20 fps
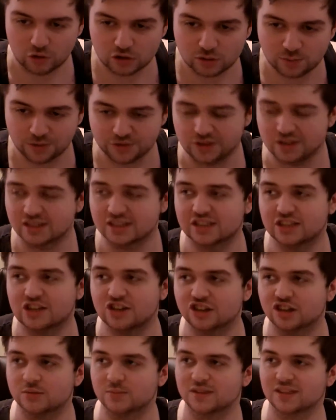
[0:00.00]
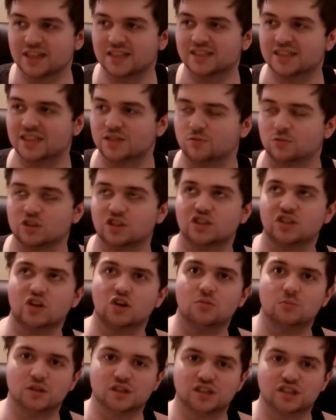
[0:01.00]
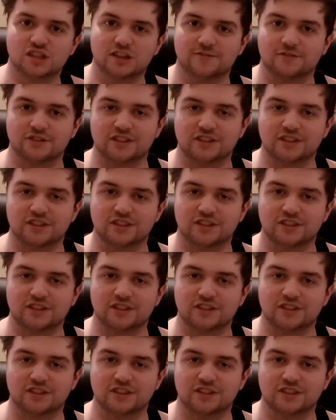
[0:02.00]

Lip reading: but the circumstances were so much different.